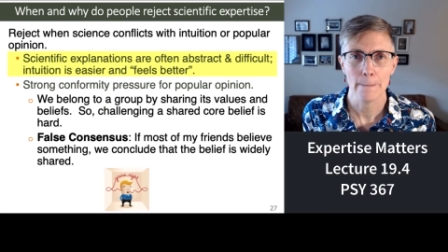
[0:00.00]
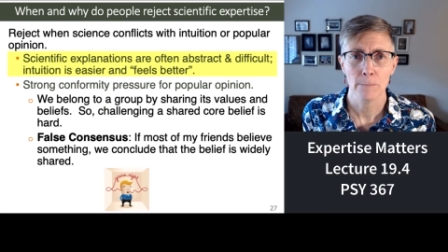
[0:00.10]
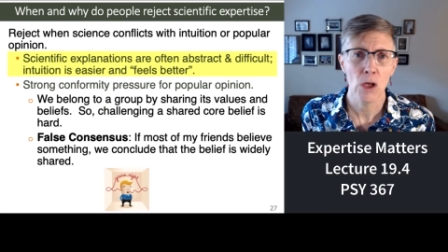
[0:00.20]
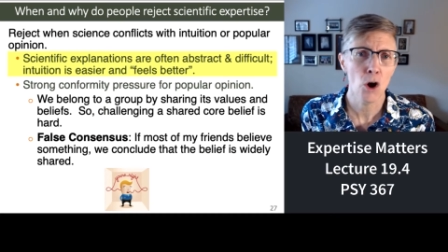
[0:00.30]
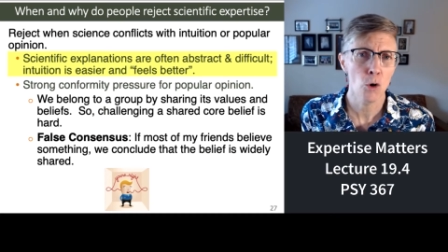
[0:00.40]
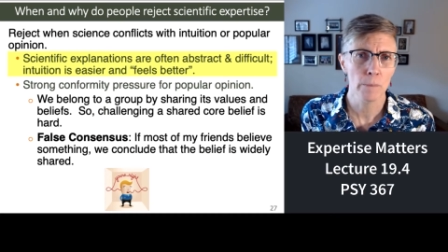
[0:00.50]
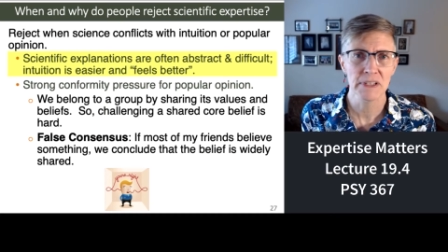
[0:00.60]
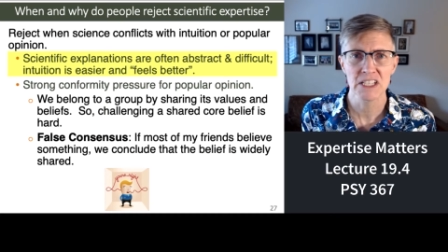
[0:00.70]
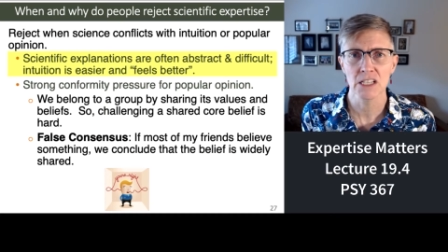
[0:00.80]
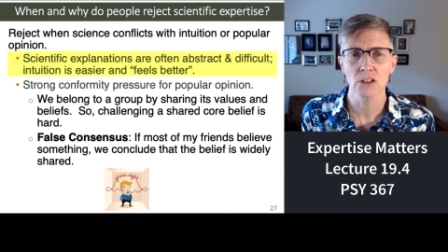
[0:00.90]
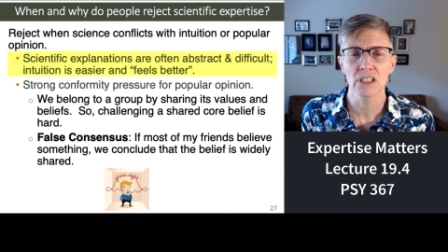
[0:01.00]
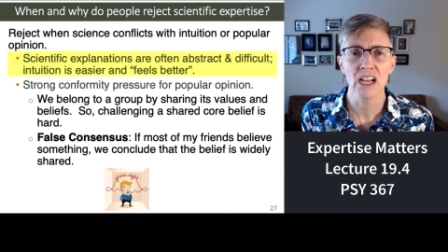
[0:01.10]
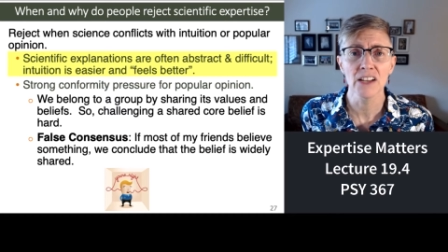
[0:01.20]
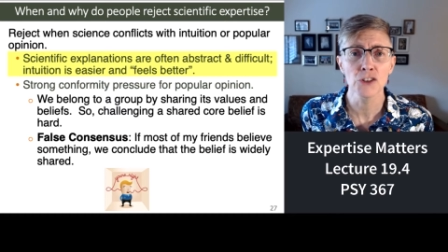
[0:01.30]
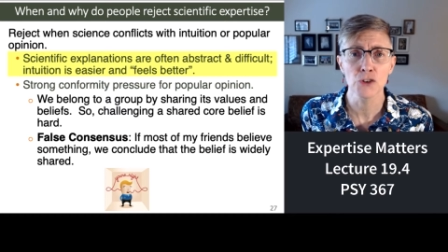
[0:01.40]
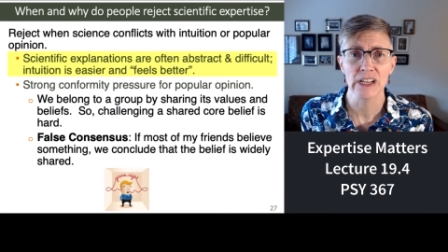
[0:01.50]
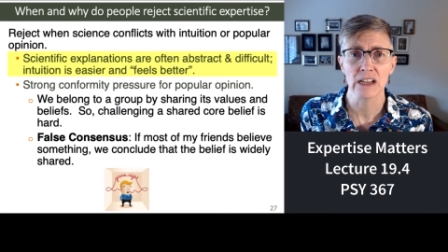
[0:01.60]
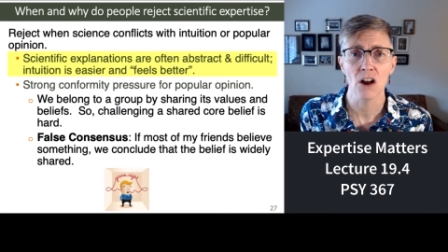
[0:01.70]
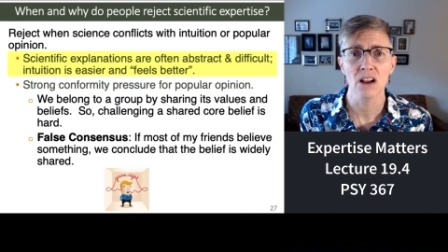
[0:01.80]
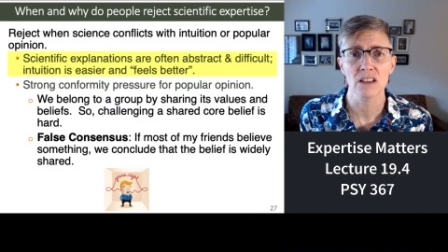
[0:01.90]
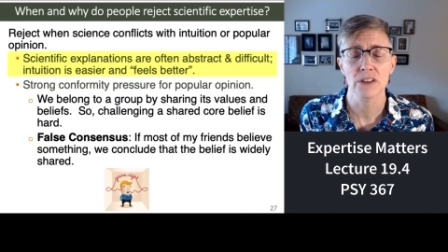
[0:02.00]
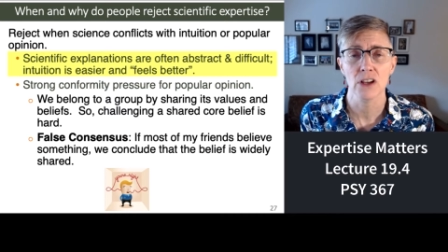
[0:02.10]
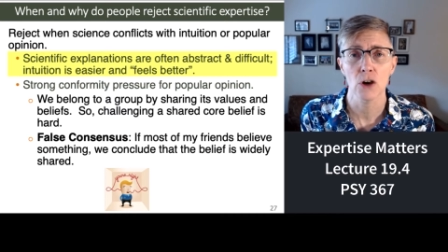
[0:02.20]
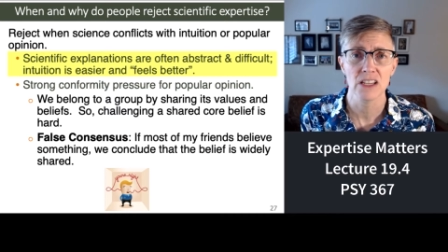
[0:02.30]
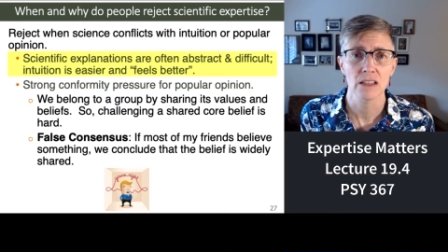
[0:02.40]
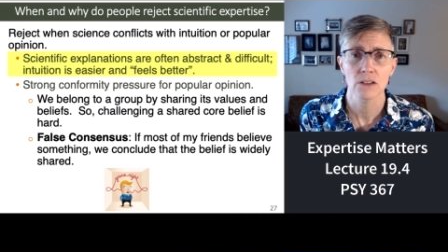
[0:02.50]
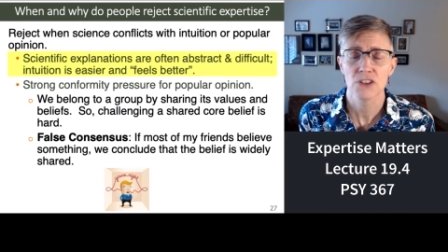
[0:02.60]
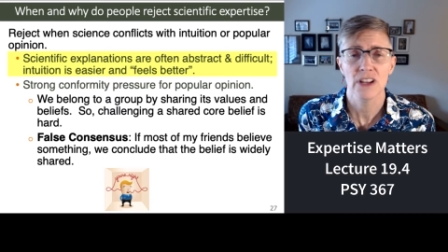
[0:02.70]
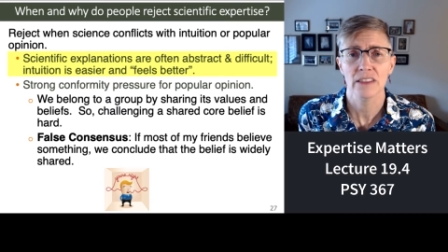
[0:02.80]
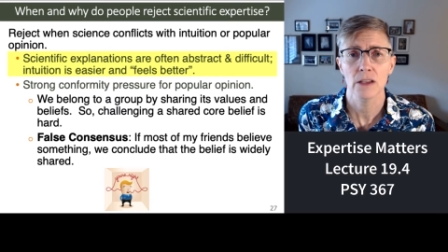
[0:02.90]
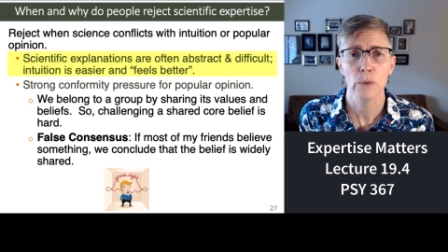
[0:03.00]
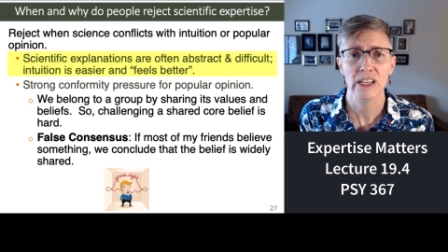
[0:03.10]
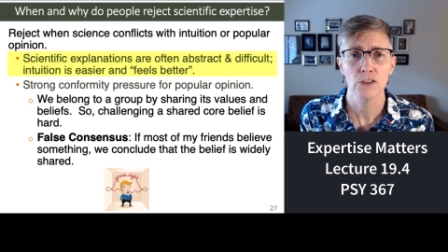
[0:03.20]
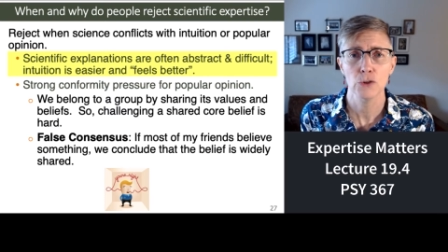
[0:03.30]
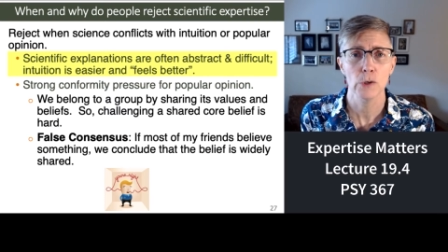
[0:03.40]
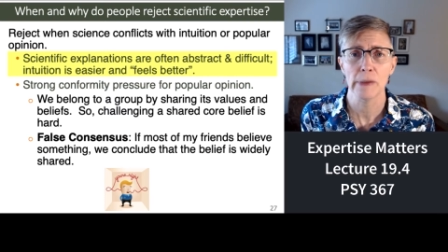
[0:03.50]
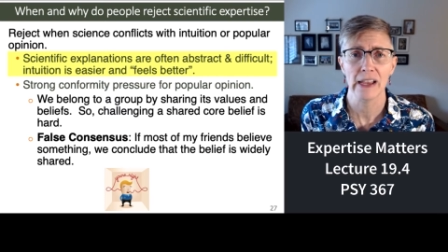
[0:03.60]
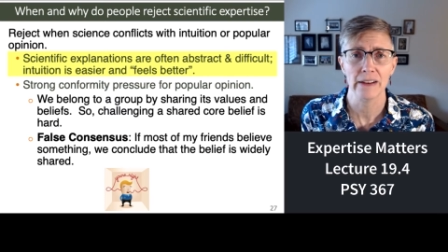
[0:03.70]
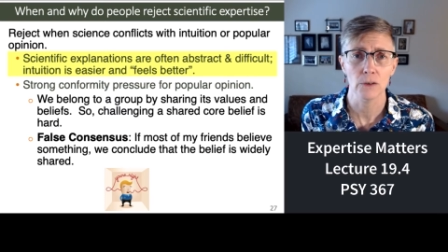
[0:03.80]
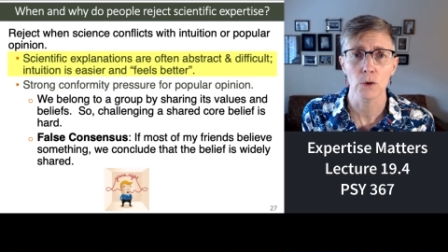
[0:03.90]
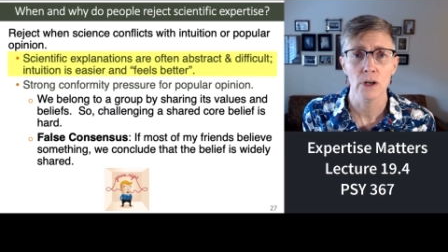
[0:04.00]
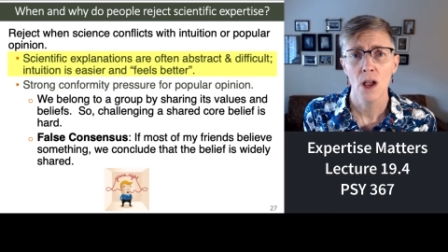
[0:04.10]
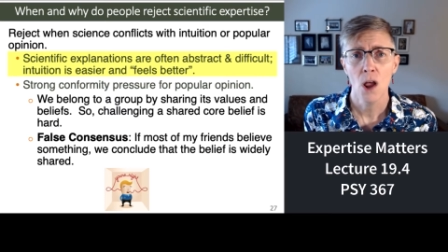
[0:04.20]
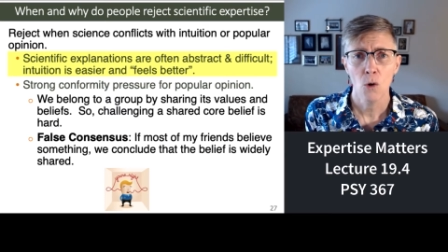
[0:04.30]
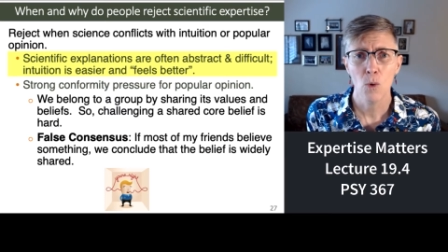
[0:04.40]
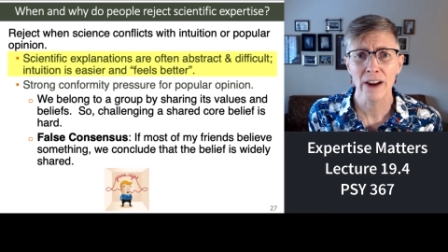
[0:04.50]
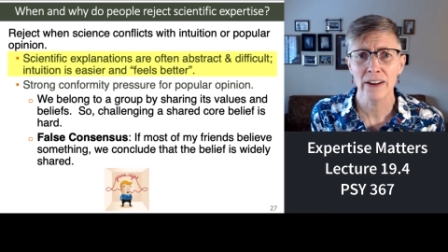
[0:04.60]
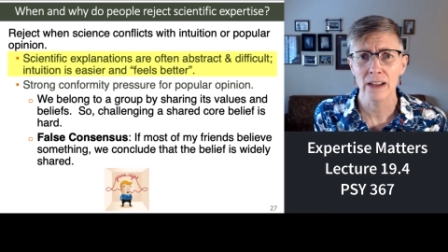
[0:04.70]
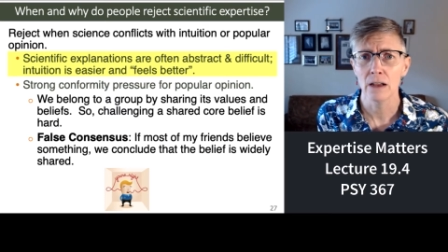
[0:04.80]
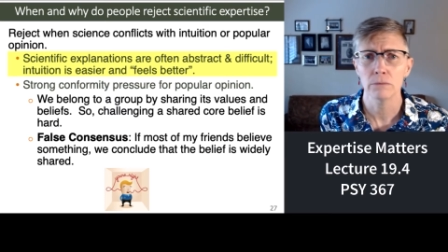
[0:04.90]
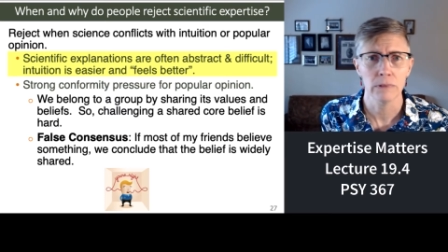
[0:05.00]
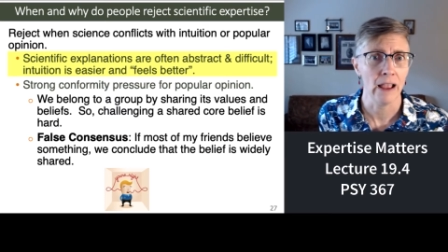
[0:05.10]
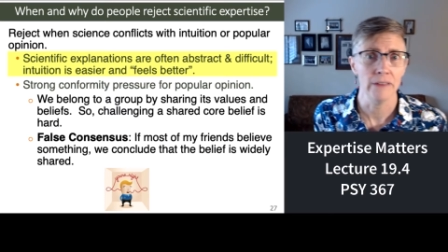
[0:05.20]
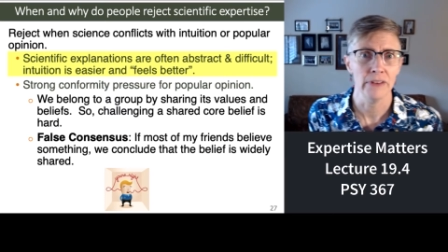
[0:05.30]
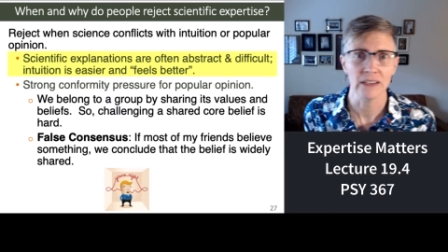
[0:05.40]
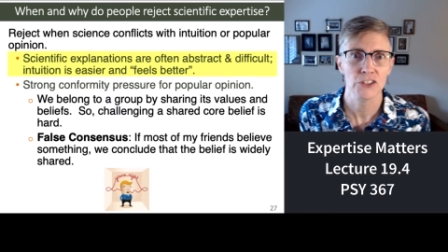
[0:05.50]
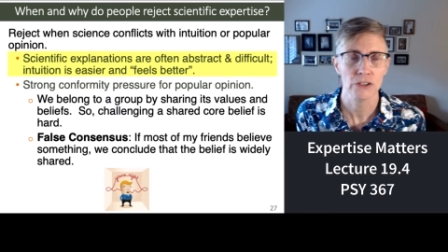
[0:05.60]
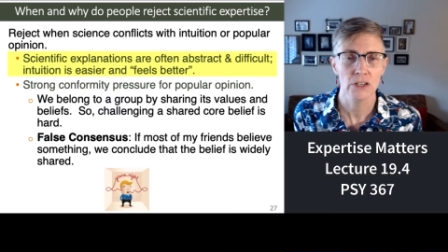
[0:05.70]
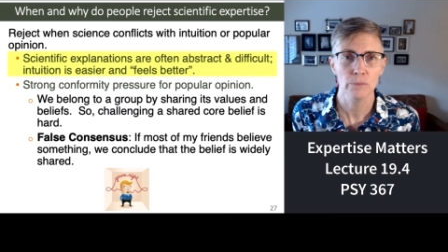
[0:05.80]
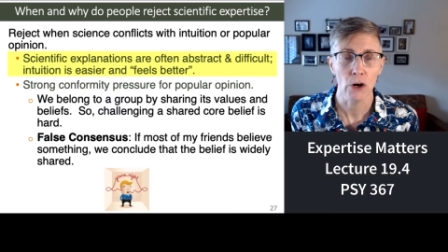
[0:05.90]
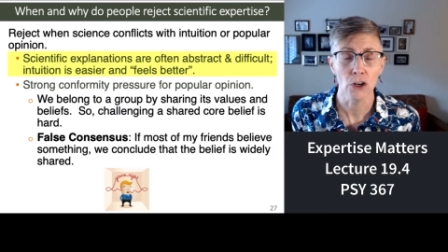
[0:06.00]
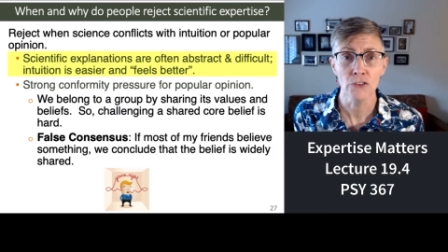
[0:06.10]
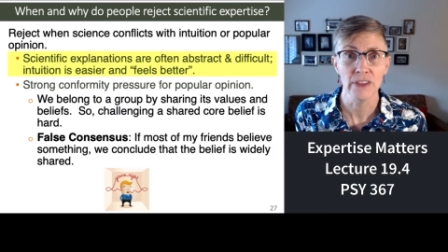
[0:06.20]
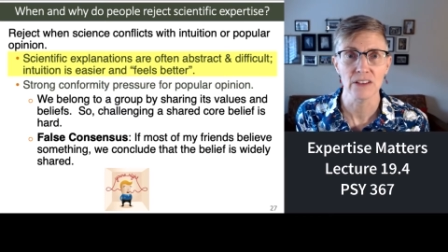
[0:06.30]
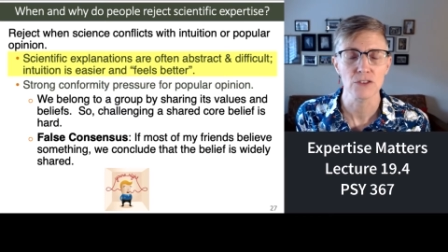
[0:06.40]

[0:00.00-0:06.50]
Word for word: oh, a particular country caused COVID, there's nothing we can do about it, or wearing, I've actually heard this,